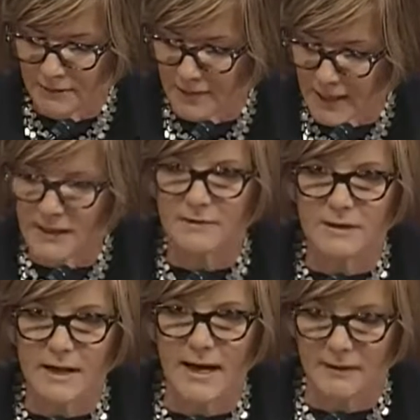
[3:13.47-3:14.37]
They get
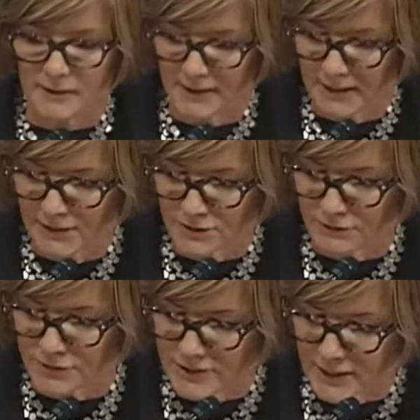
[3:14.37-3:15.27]
the accolades
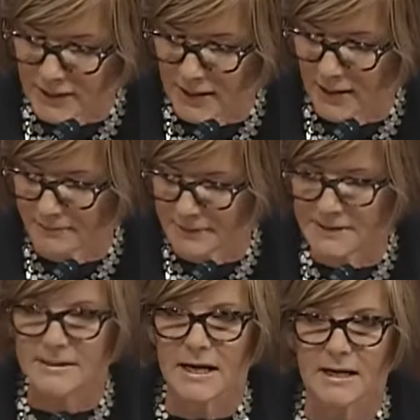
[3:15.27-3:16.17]
for standing up and
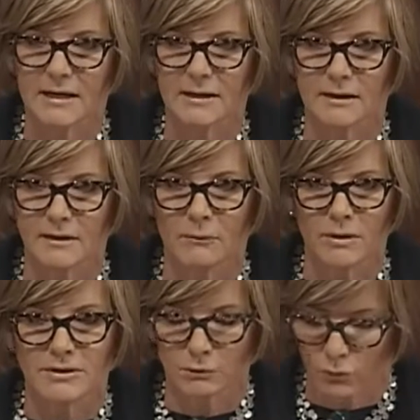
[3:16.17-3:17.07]
saying it
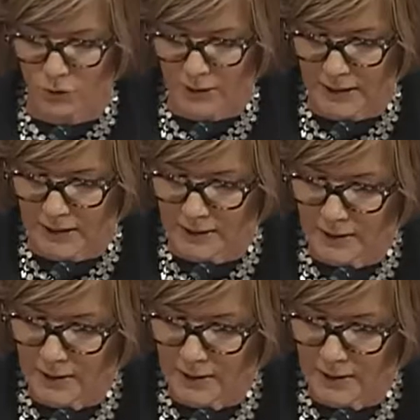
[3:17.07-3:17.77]
wasn't working.